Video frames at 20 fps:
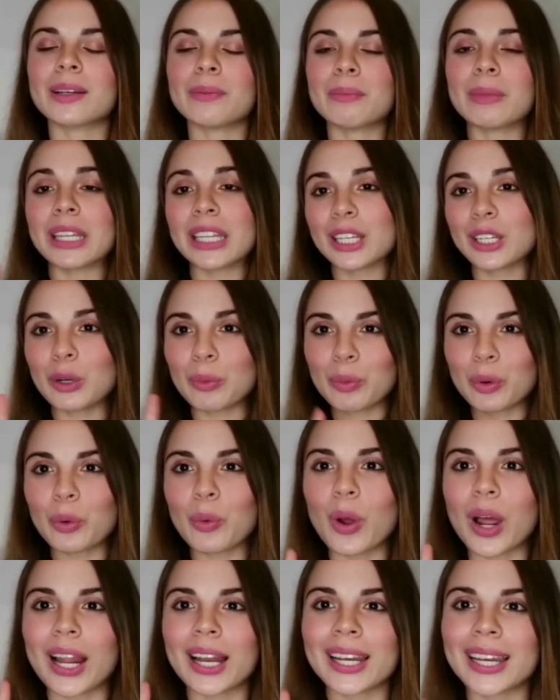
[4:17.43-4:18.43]
Meaning number
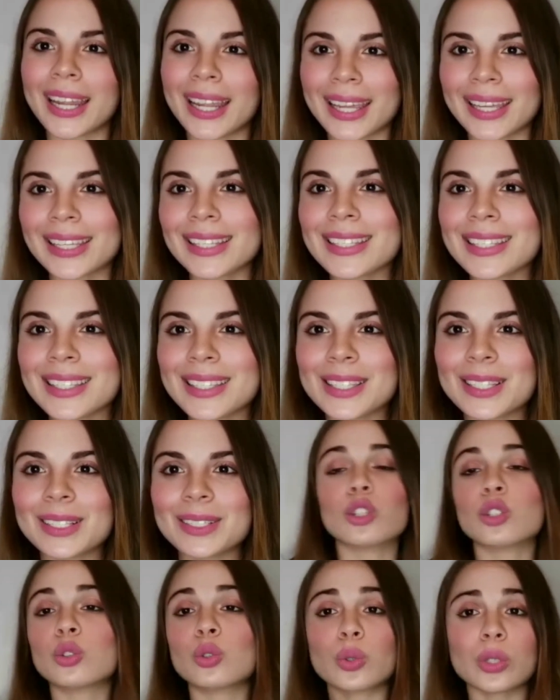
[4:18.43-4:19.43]
1 is
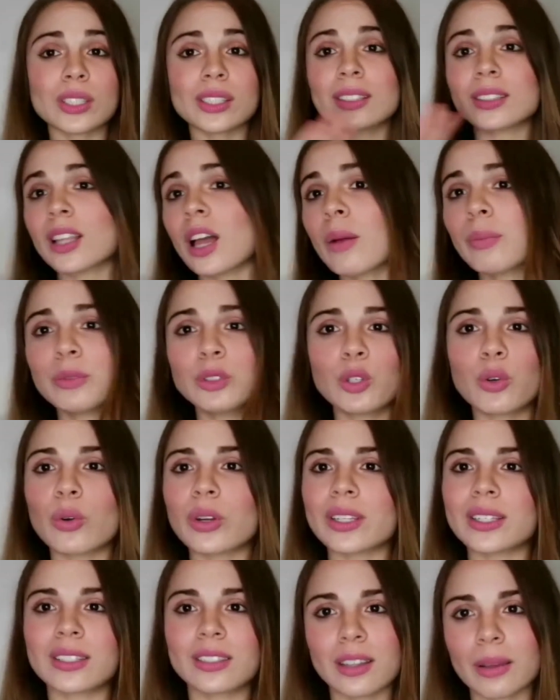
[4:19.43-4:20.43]
to stop
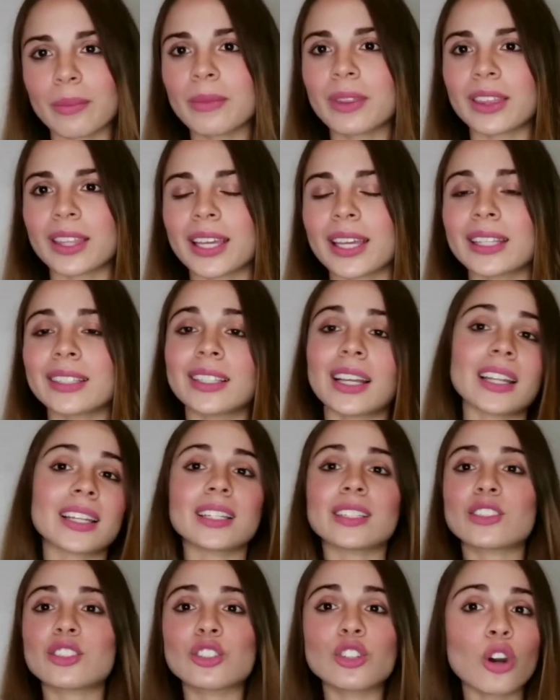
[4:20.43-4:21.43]
doing something that
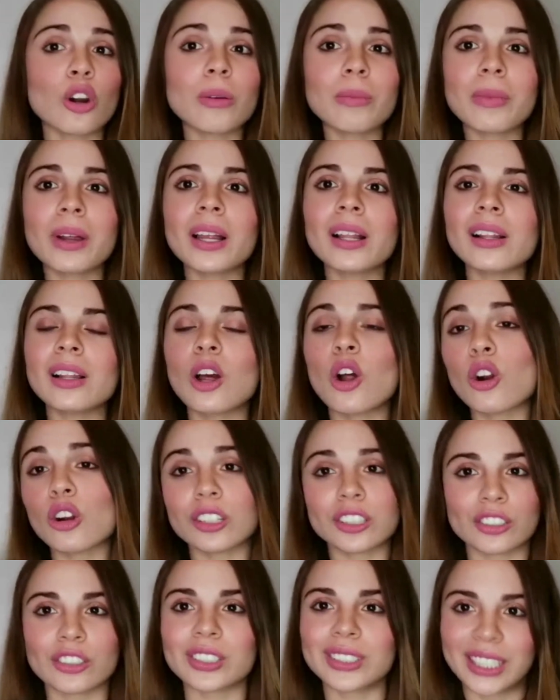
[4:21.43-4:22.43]
is normal
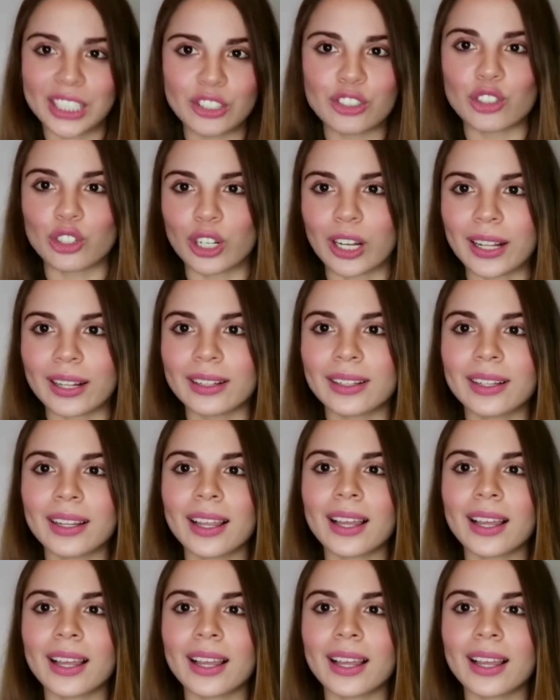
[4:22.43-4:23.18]
or traditional.